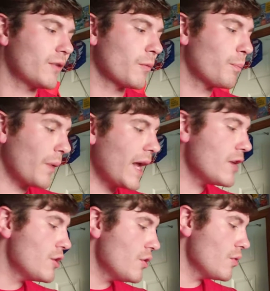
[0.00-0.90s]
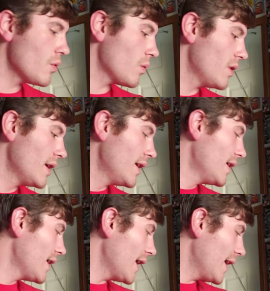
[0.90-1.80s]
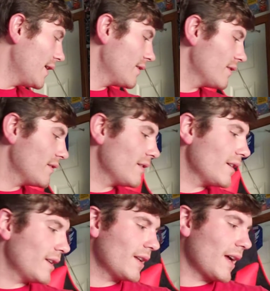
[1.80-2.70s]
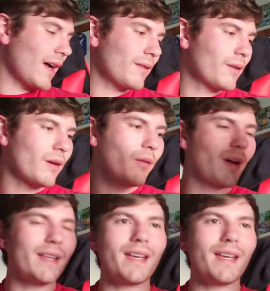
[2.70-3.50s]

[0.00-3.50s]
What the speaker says: They're brand new. And I don't know.